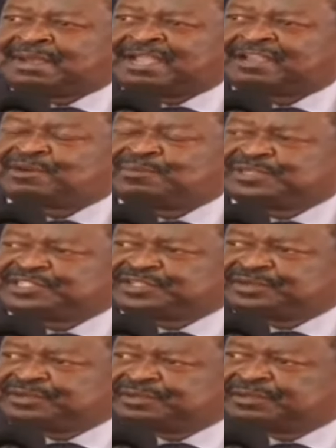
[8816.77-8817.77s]
I
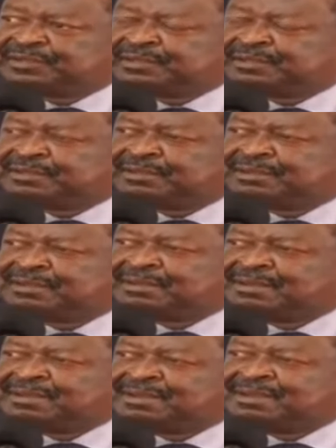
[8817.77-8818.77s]
commissioned
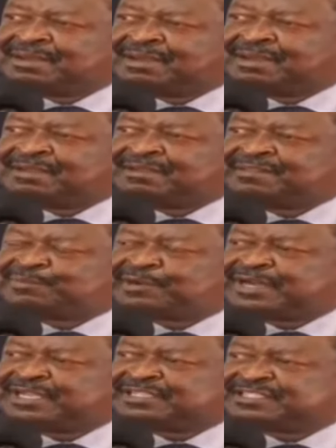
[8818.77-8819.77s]
the
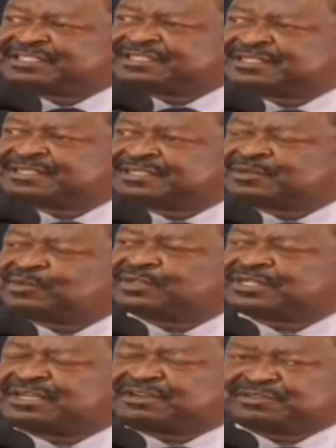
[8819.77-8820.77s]
Price
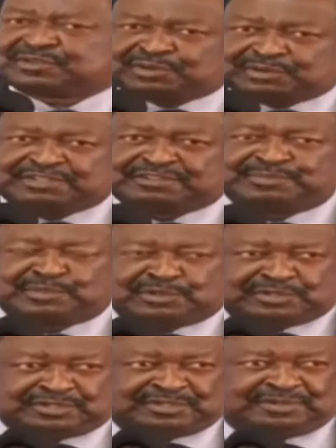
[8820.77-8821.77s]
Waterhouse audit
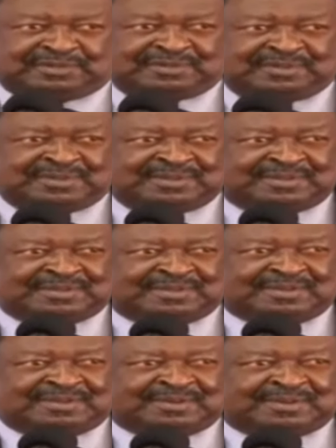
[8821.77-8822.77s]
report
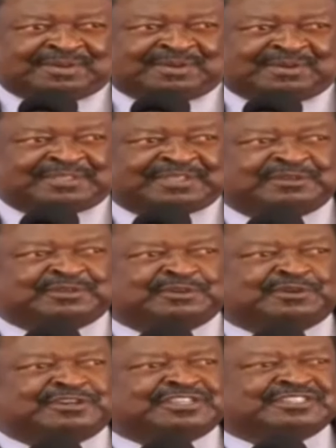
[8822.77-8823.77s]
on the
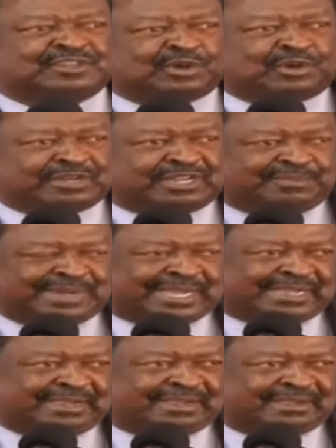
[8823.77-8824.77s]
notorious Golden Bag